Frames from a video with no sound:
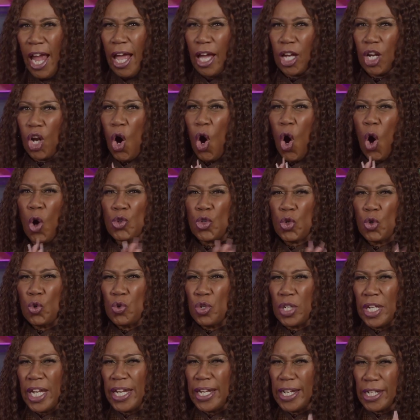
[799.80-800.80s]
And all you
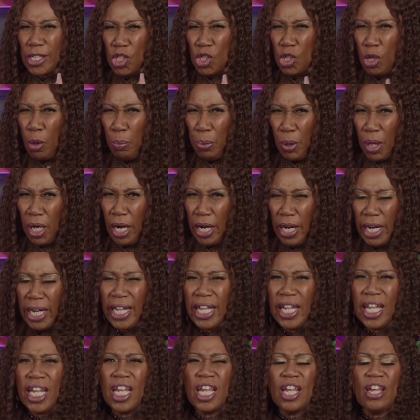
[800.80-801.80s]
need is to
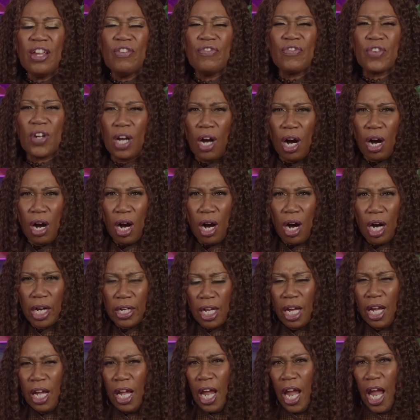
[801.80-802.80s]
believe
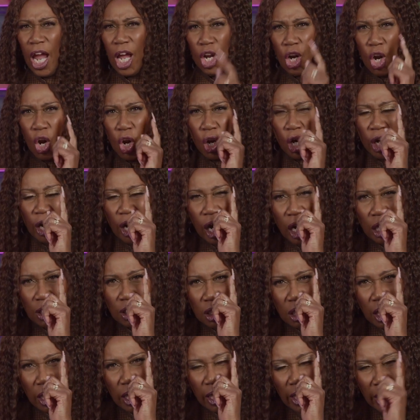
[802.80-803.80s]
God and look
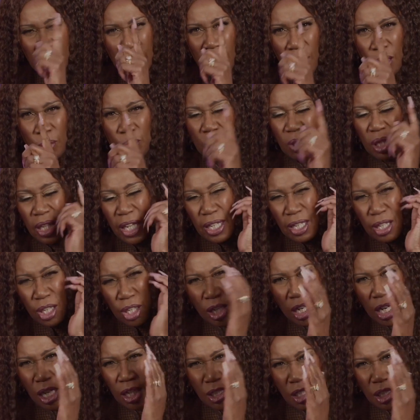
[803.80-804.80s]
unto Him and
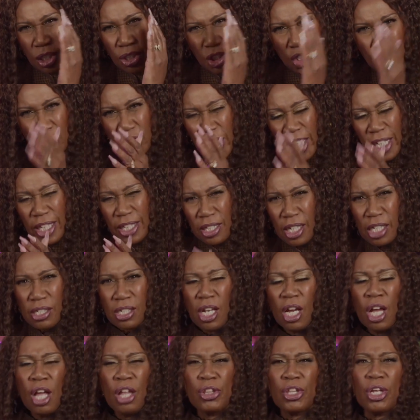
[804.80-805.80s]
look unto Jesus,
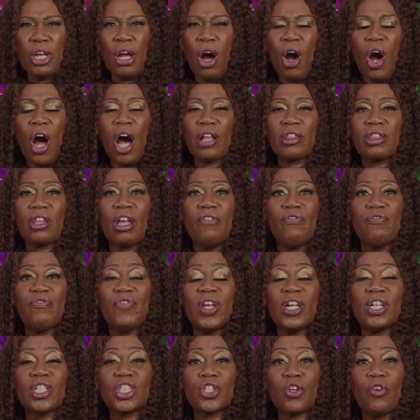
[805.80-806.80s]
the author and
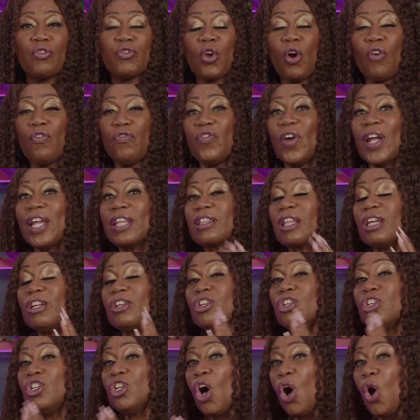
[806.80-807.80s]
finisher of your faith,
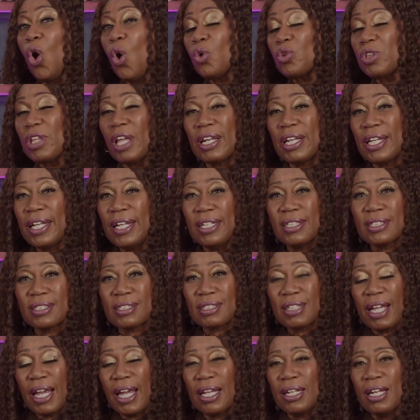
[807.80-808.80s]
and know that He
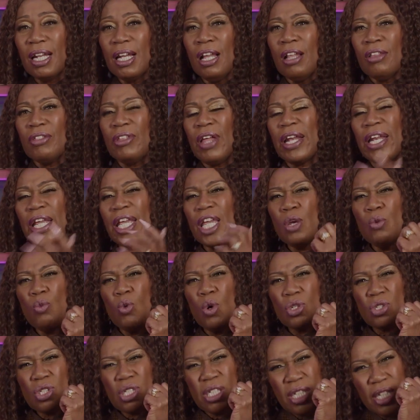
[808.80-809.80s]
said that He
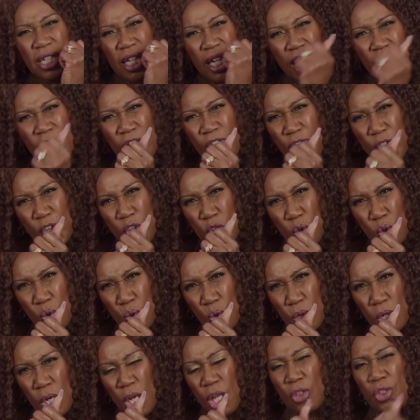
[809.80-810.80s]
will give
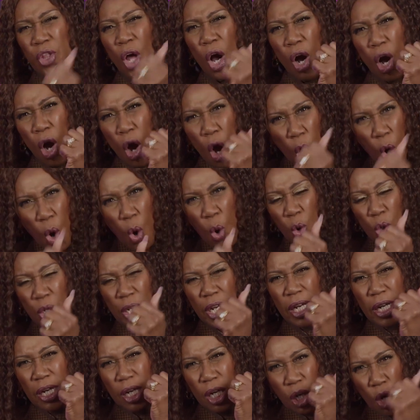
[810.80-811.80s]
you the
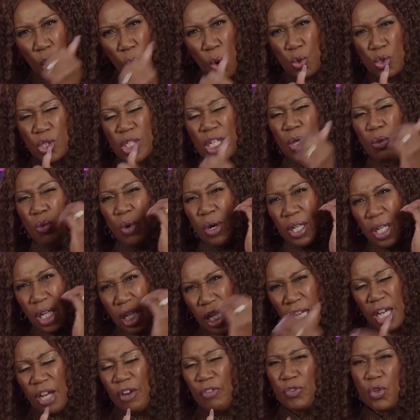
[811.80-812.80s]
Holy Ghost. He will
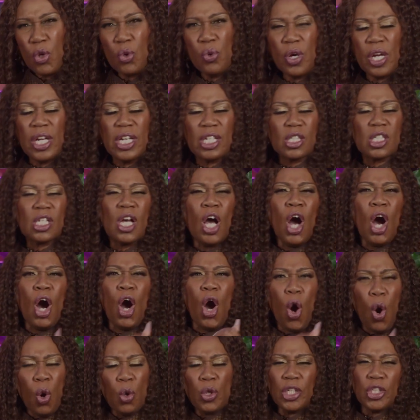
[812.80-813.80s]
give you His
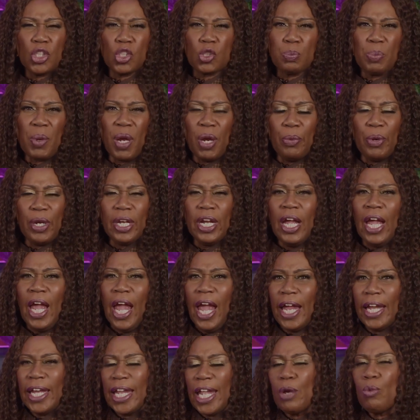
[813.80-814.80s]
Holy Spirit
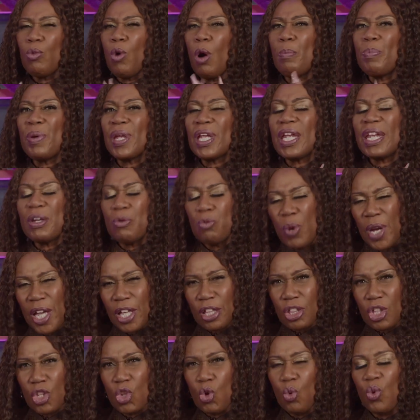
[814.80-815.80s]
and He will be
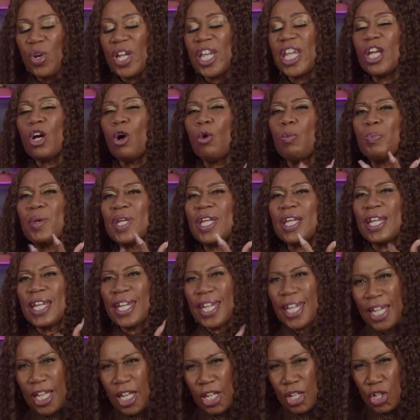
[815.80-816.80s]
with you. He'll be
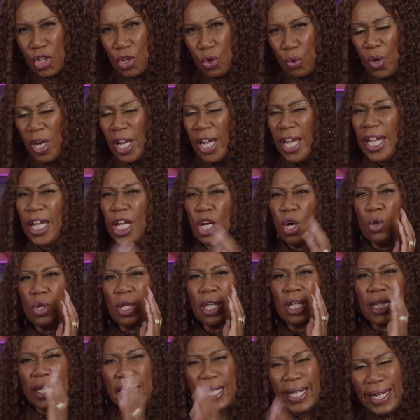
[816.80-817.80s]
in you.
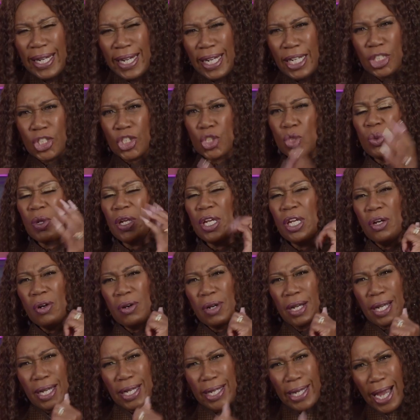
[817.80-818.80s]
He'll lead you.
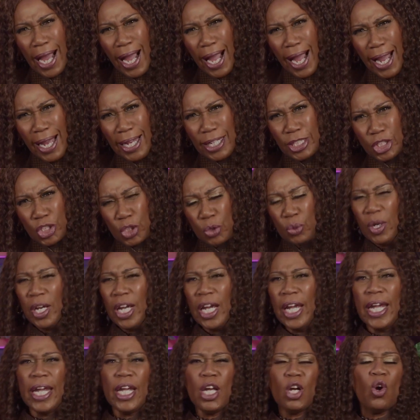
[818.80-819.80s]
He'll guide you.
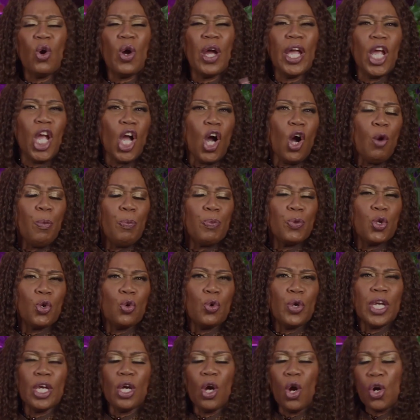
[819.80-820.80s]
He'll help
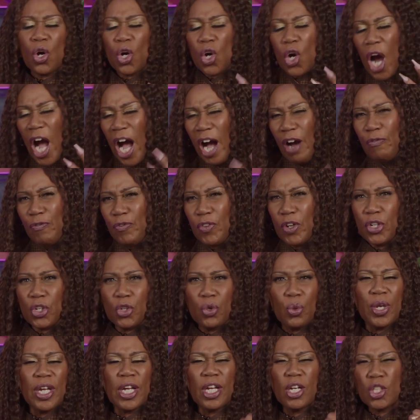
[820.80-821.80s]
you. He'll comfort
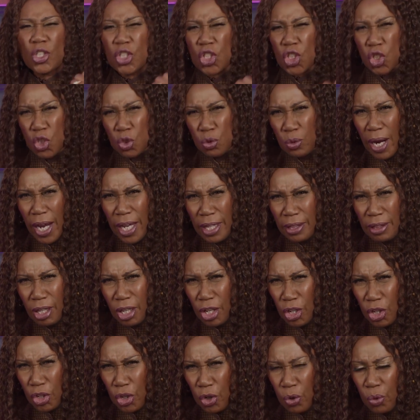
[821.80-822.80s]
you. He'll
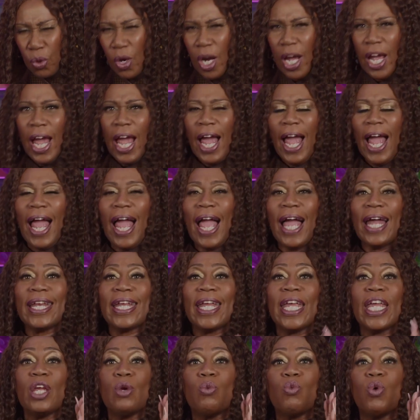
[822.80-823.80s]
strengthen you. And
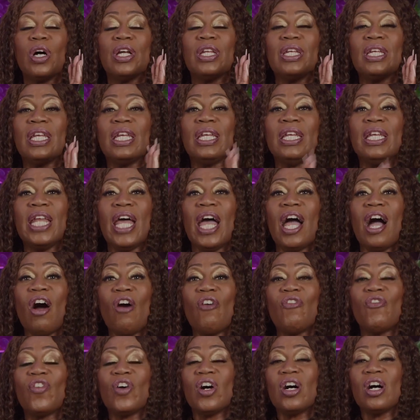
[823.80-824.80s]
He will
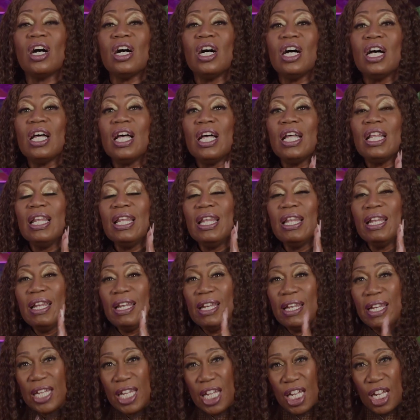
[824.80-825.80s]
never
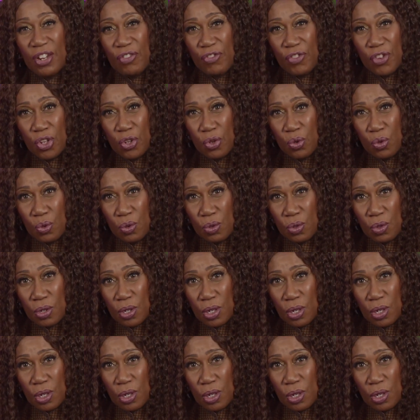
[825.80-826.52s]
leave you.